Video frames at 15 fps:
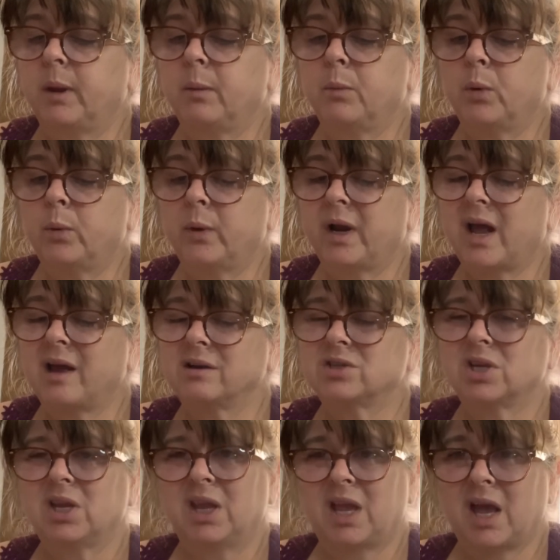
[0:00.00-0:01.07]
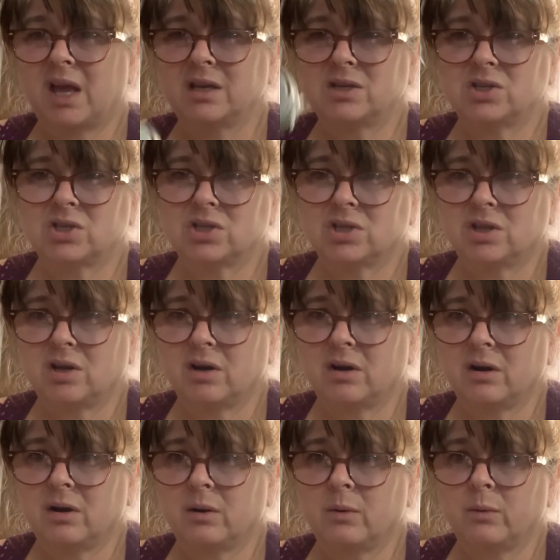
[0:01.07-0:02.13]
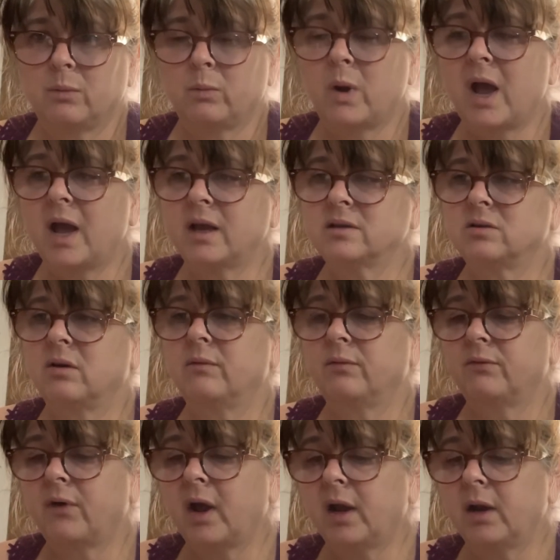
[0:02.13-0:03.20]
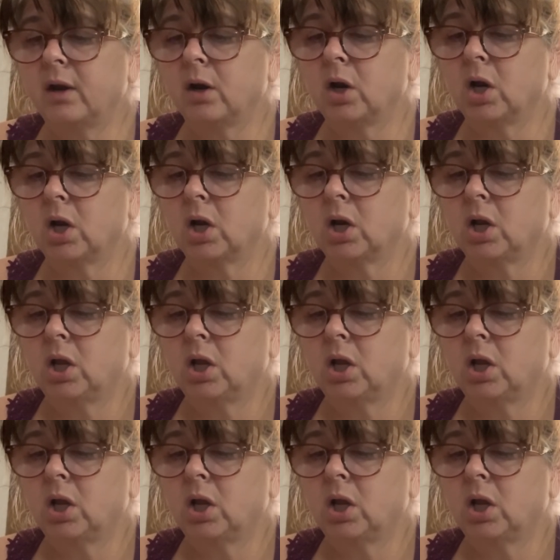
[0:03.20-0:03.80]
people would actually catch their wax on fire